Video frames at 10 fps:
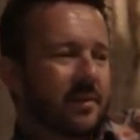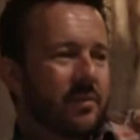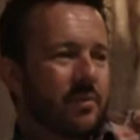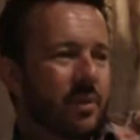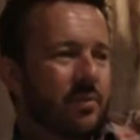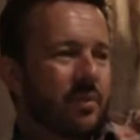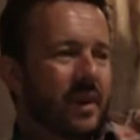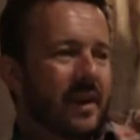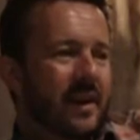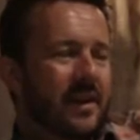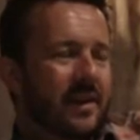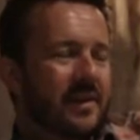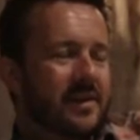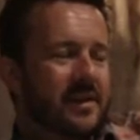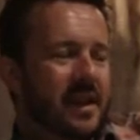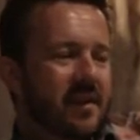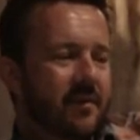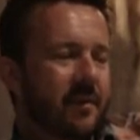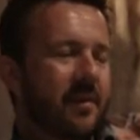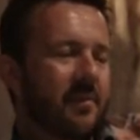We really, and you can
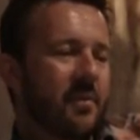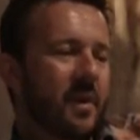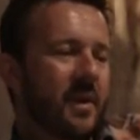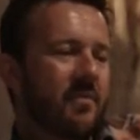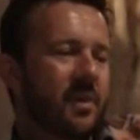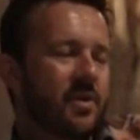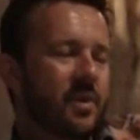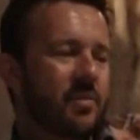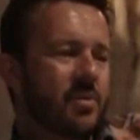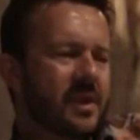see from the way in which we